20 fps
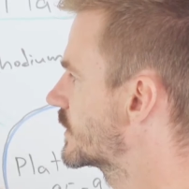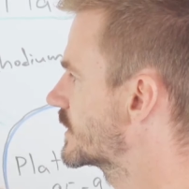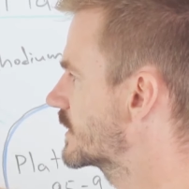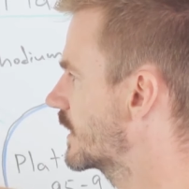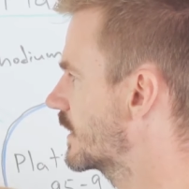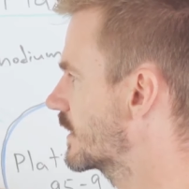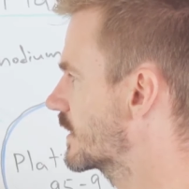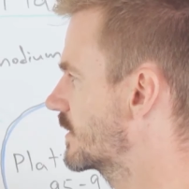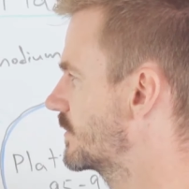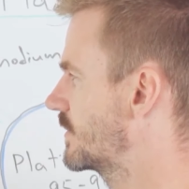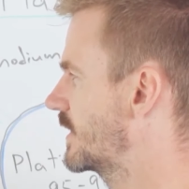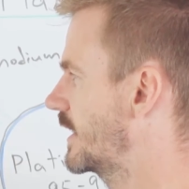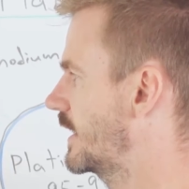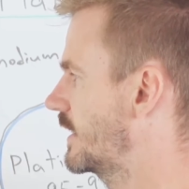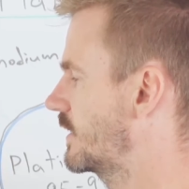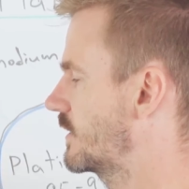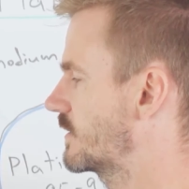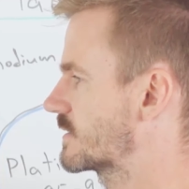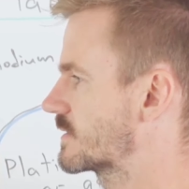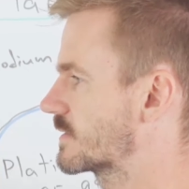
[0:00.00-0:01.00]
talking
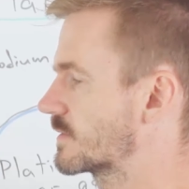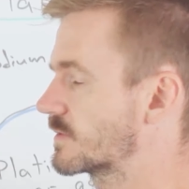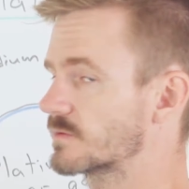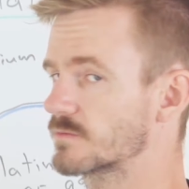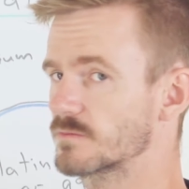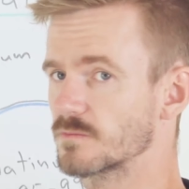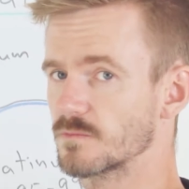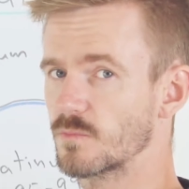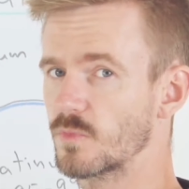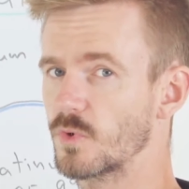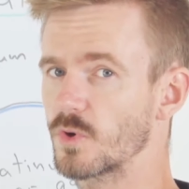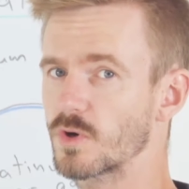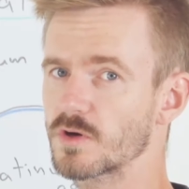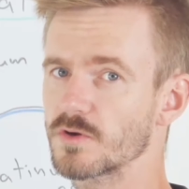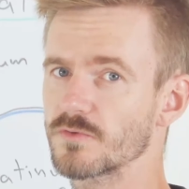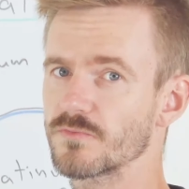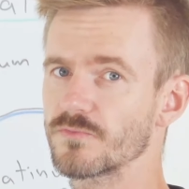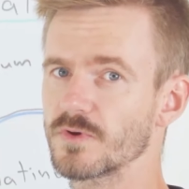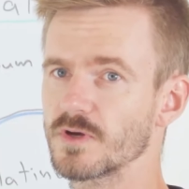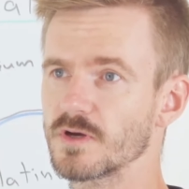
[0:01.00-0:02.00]
about more
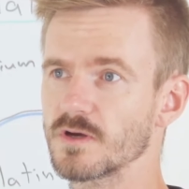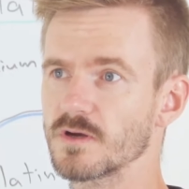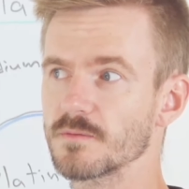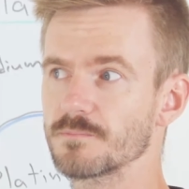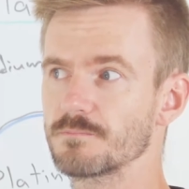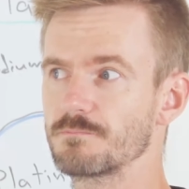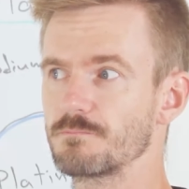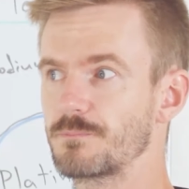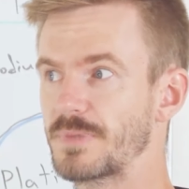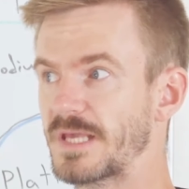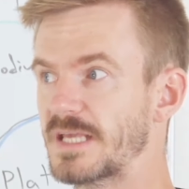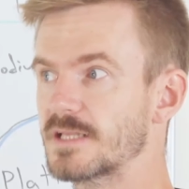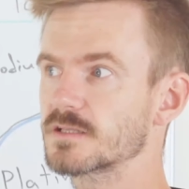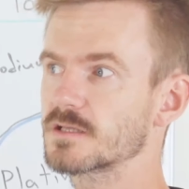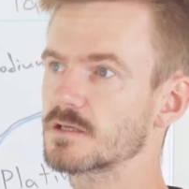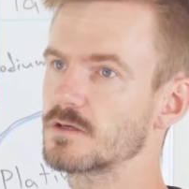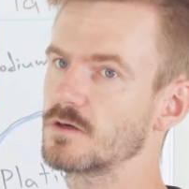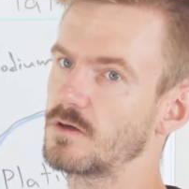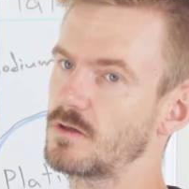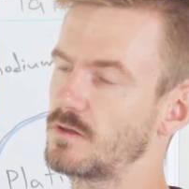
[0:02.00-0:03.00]
of a
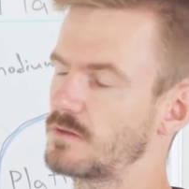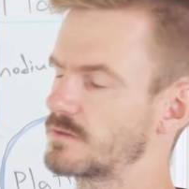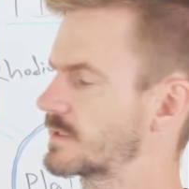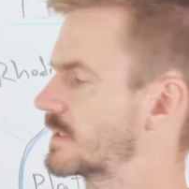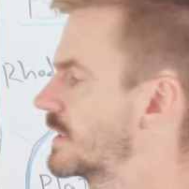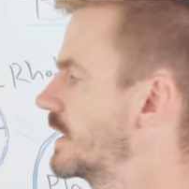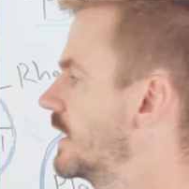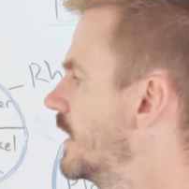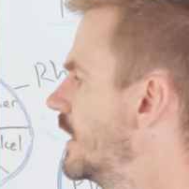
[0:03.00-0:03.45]
pink gold.